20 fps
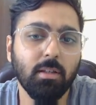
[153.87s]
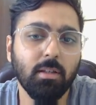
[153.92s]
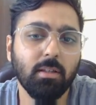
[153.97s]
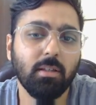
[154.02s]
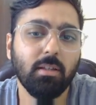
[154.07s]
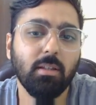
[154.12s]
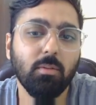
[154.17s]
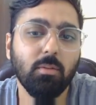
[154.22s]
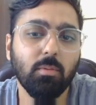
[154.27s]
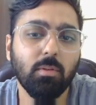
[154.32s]

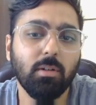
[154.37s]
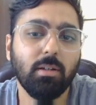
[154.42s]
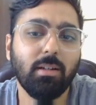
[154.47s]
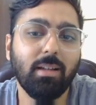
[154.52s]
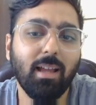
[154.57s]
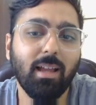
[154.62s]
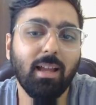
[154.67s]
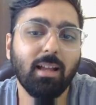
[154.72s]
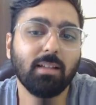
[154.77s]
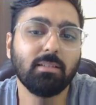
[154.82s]
keyword
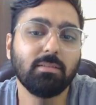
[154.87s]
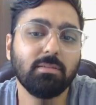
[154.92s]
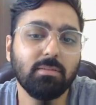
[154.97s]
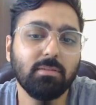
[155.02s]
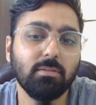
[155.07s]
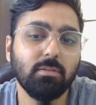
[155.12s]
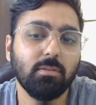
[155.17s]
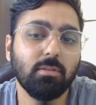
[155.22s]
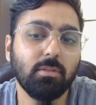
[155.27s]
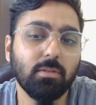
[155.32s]
tags
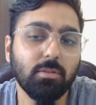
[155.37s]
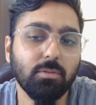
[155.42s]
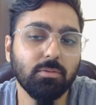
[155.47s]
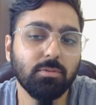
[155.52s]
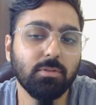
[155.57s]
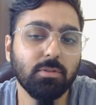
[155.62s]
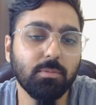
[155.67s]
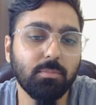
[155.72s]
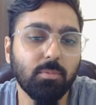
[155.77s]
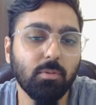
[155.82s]
or
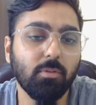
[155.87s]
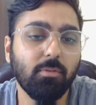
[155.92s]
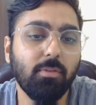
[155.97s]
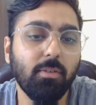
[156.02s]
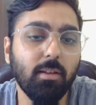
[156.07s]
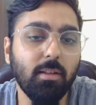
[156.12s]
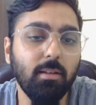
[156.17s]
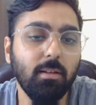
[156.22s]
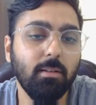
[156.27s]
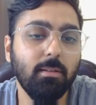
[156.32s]
user
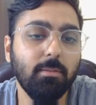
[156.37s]
profile.